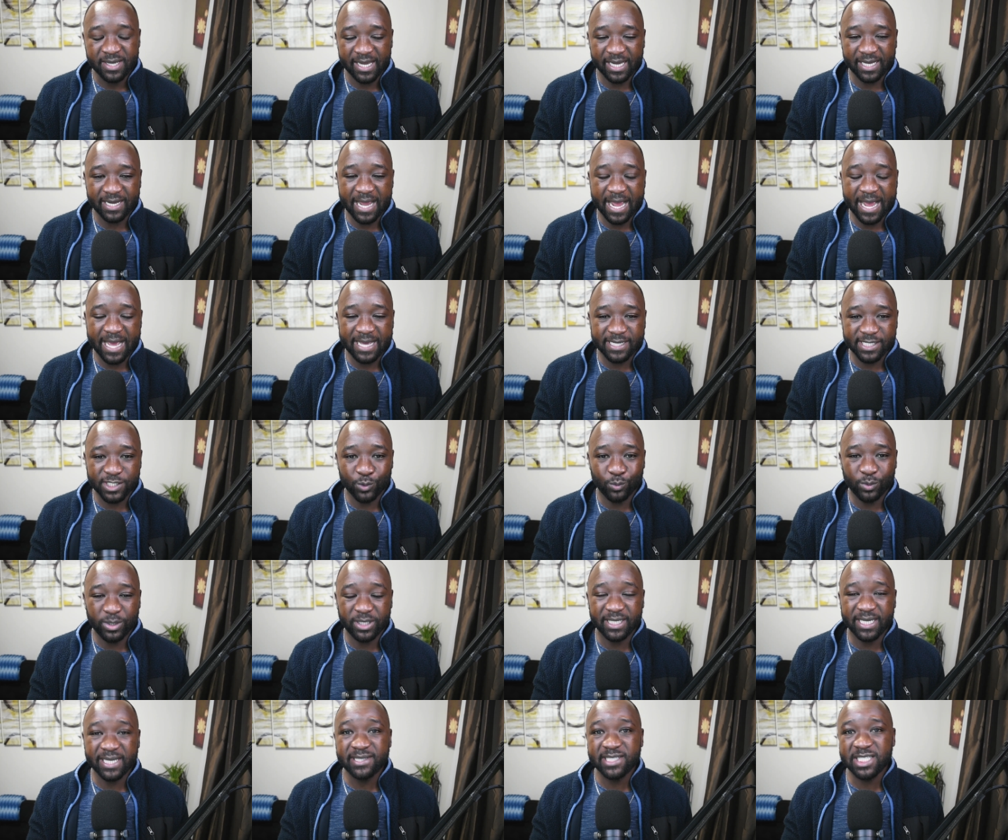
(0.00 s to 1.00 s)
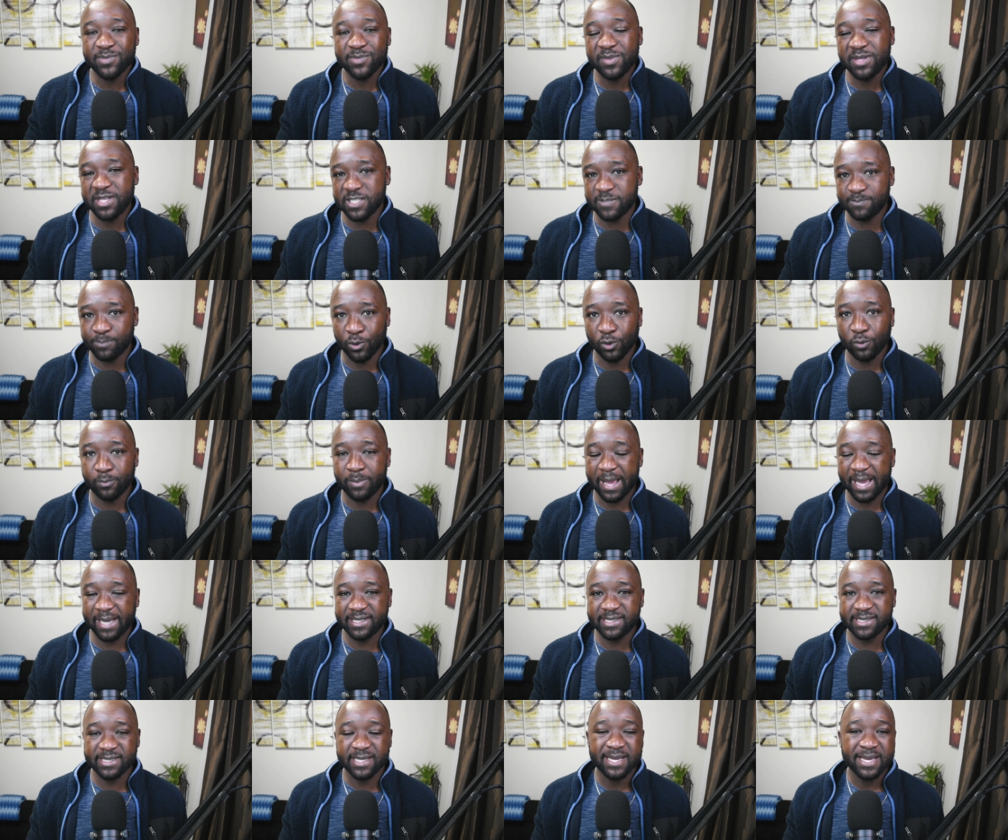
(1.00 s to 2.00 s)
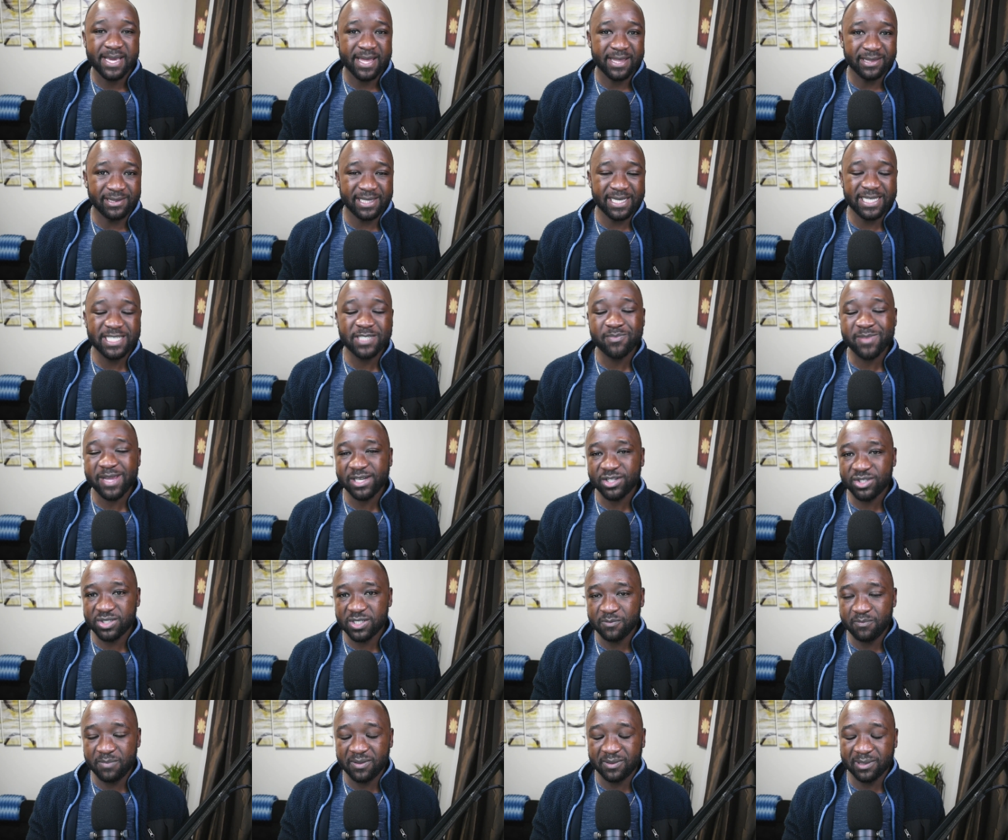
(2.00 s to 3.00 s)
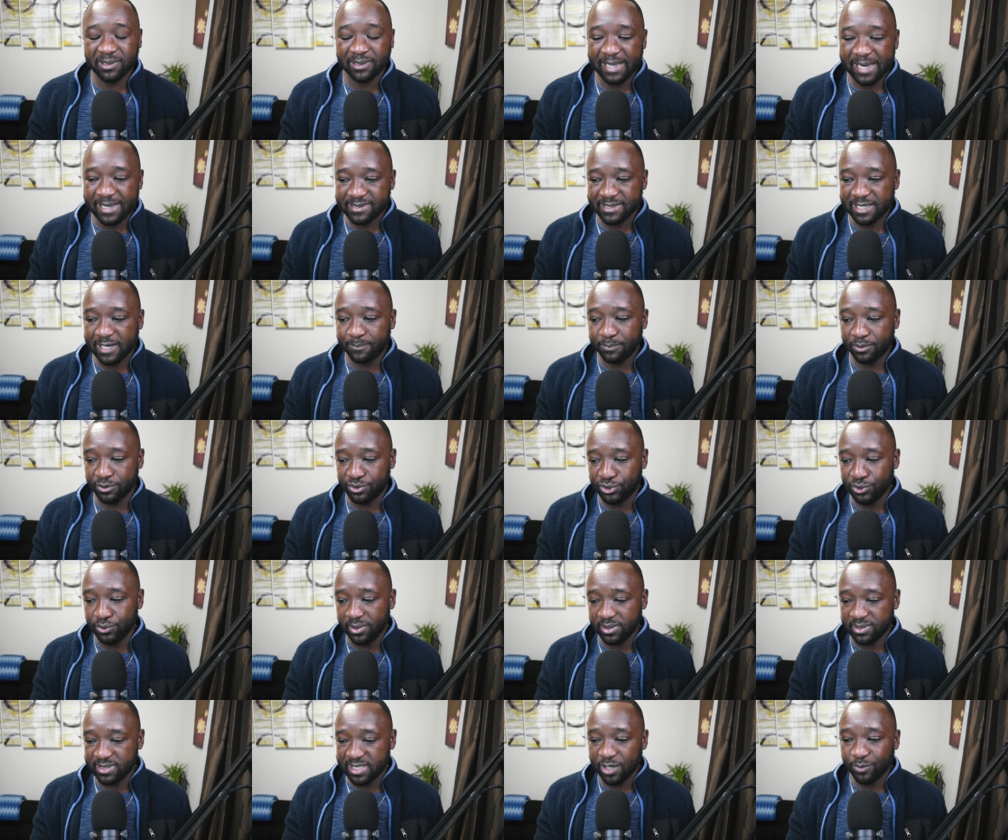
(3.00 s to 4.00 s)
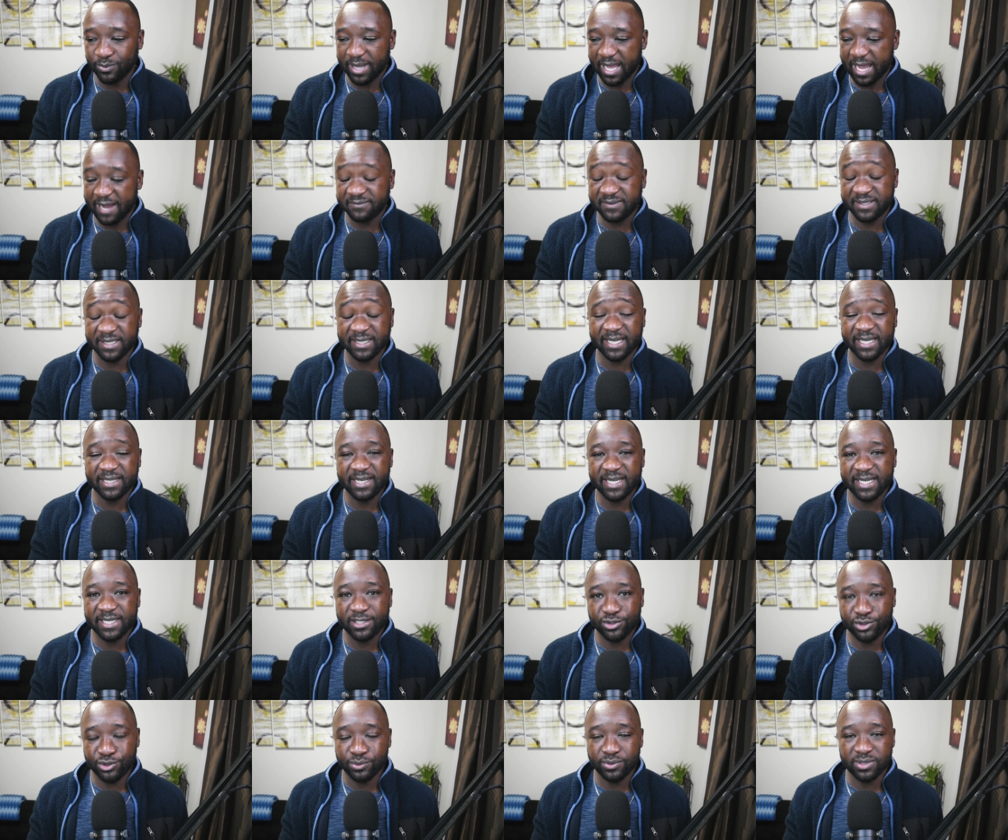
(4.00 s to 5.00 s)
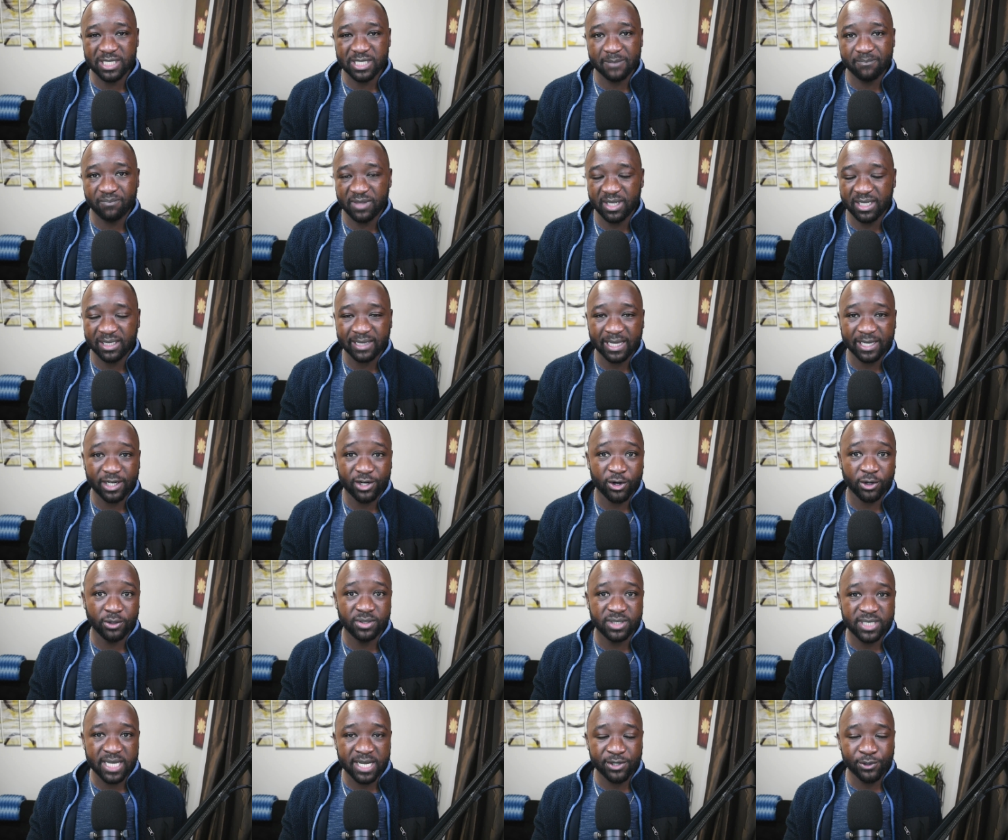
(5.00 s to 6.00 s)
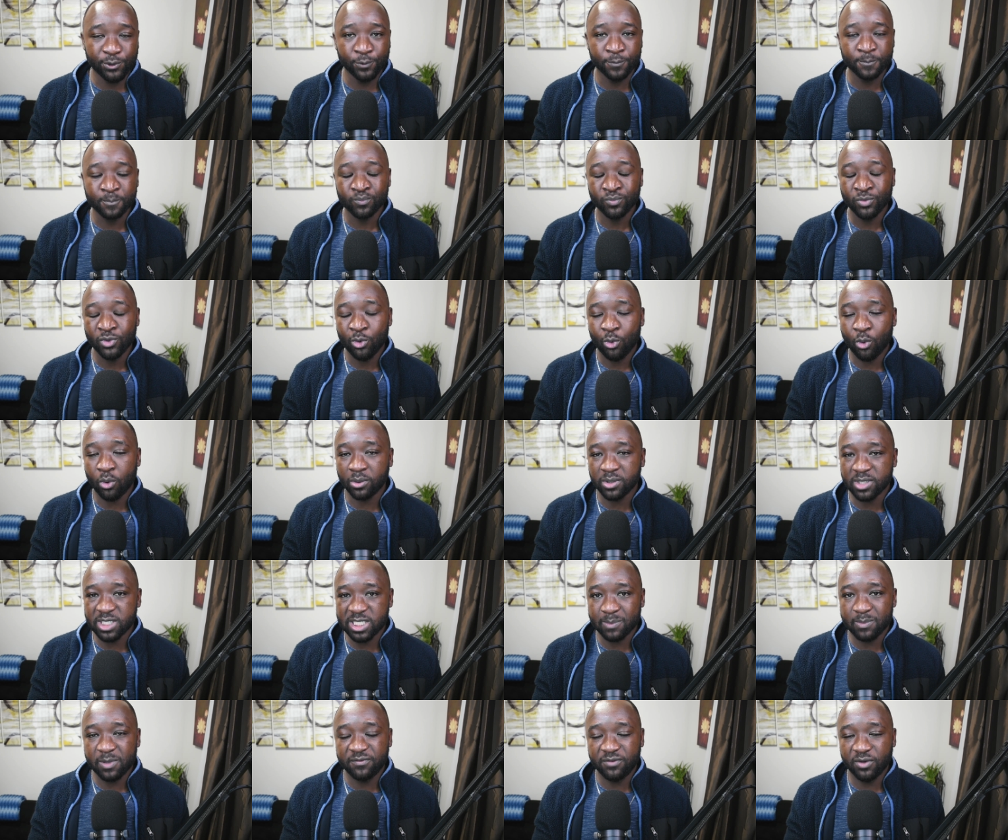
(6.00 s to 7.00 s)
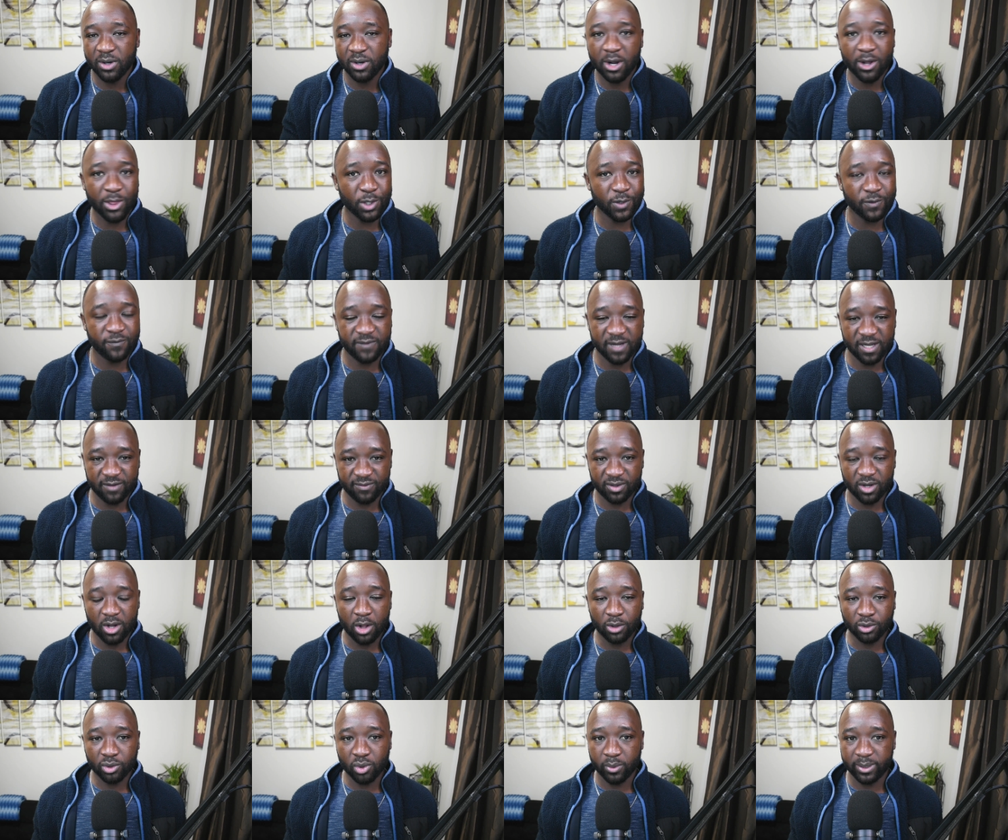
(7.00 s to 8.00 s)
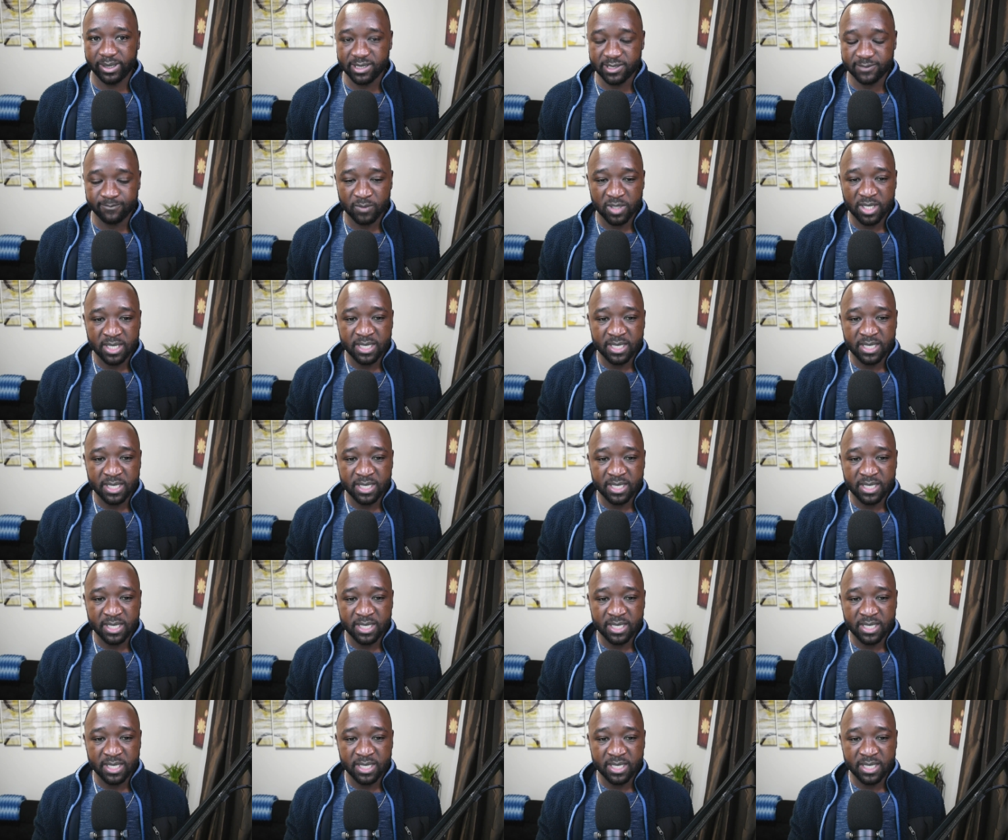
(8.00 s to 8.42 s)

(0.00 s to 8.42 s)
And as we get some of these pullbacks, these may actually be the last opportunities that we have to get into something like Cardano or some of your other favorite altcoins.